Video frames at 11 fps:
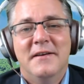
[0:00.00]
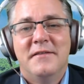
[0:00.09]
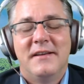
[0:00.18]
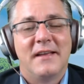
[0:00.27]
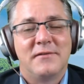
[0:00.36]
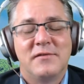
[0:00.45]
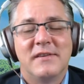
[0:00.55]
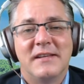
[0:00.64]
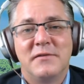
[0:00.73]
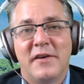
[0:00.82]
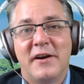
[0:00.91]

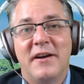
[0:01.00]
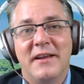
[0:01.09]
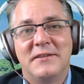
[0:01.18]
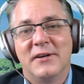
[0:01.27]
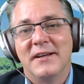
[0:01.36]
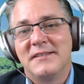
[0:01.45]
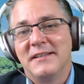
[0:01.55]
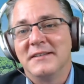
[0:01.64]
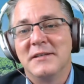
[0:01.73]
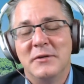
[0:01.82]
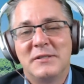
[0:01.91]
It's very interesting.
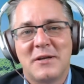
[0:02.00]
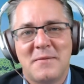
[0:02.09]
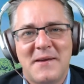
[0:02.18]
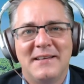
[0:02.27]
So it's going to make